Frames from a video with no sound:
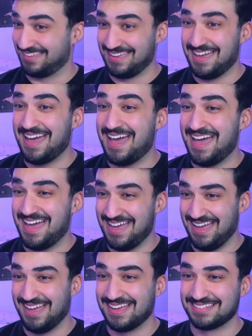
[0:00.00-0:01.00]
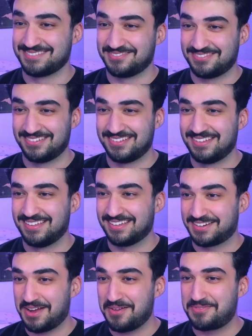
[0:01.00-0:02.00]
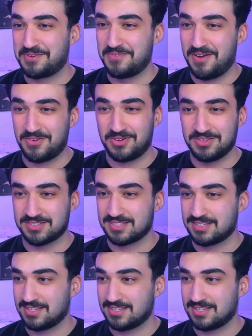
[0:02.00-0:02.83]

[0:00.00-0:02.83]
Yes. Come for vocals.